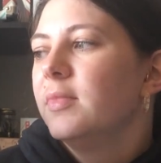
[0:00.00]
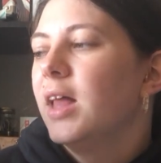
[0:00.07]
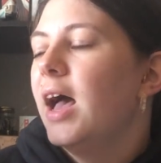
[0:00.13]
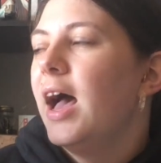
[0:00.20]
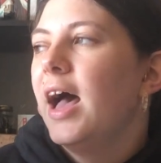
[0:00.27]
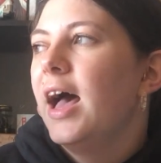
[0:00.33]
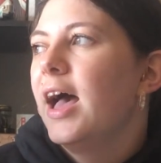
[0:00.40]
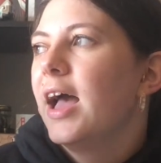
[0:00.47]

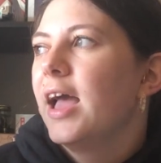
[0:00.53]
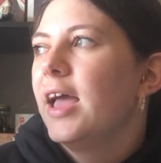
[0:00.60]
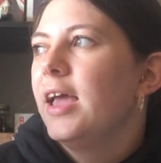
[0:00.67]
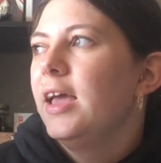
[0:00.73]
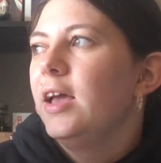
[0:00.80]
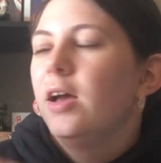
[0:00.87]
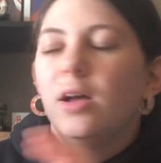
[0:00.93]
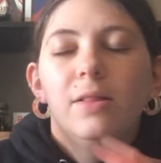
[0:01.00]

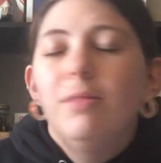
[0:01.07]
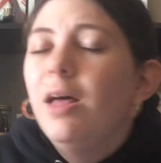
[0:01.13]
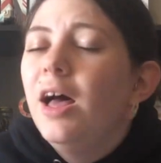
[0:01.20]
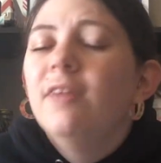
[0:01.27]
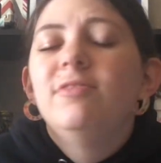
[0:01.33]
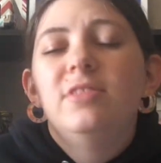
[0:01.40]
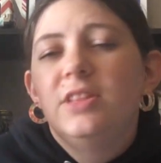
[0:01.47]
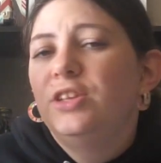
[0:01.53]
I
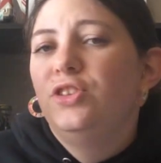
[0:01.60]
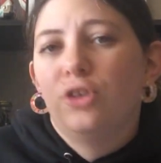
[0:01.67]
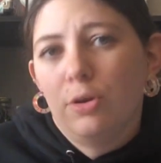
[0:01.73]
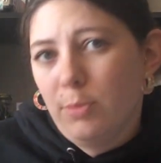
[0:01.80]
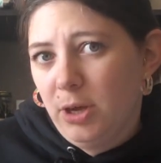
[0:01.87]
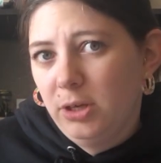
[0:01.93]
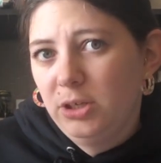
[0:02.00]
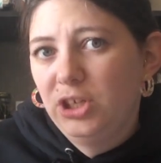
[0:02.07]
loved this so
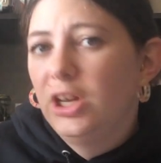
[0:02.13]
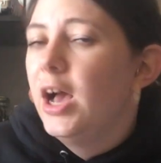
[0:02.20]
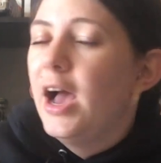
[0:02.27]
much.